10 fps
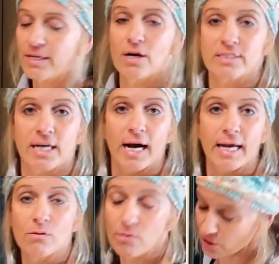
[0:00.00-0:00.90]
in our
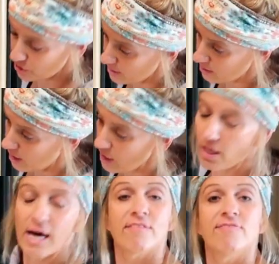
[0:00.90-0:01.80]
diet, actually a
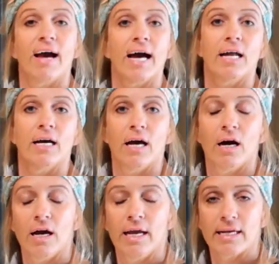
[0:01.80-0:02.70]
lot of fat
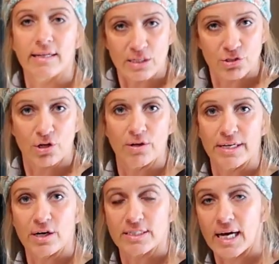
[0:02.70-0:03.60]
and cholesterol
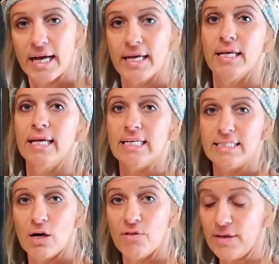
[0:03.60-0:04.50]
in our diet, is
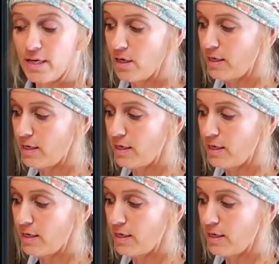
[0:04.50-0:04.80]
healthy.